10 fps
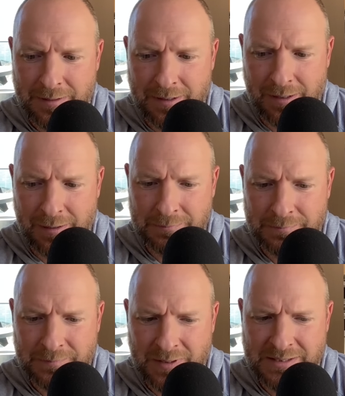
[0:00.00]

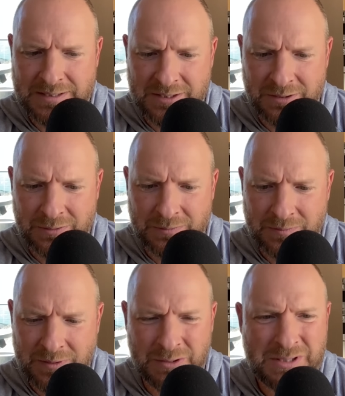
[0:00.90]
I still,
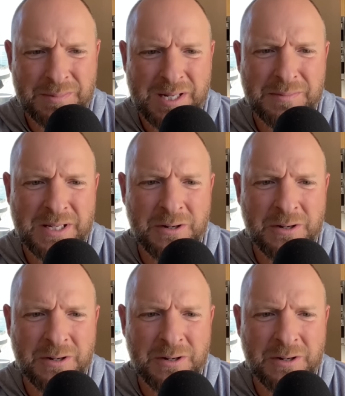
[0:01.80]
sometimes